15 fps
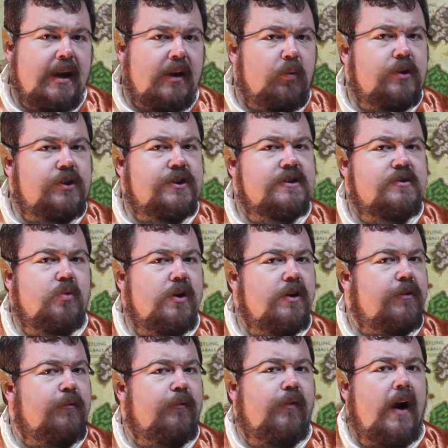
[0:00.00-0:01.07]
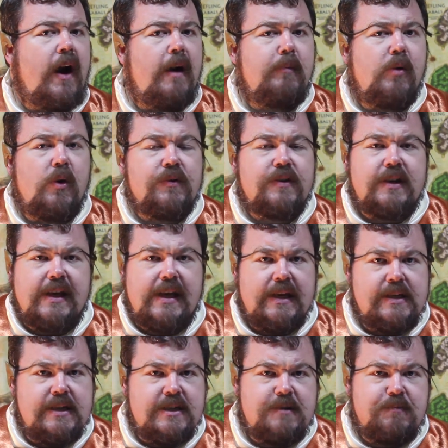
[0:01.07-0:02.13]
which is worth far more than his,